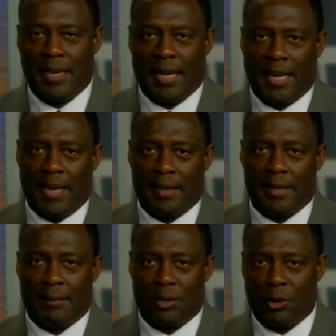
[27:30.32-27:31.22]
And
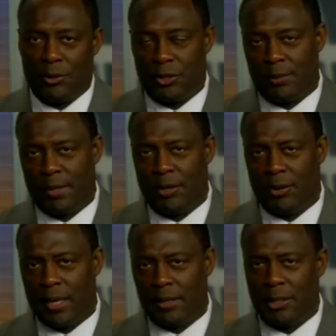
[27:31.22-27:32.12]
I'm Curtis Smith, your
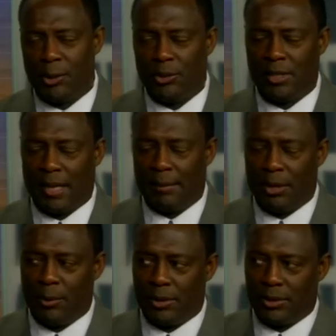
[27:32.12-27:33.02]
guest host, and I'm
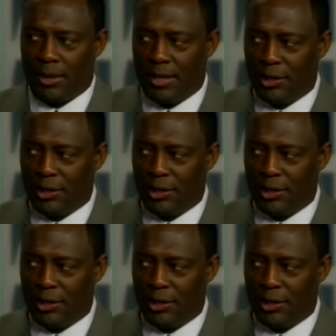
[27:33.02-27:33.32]
here with Sade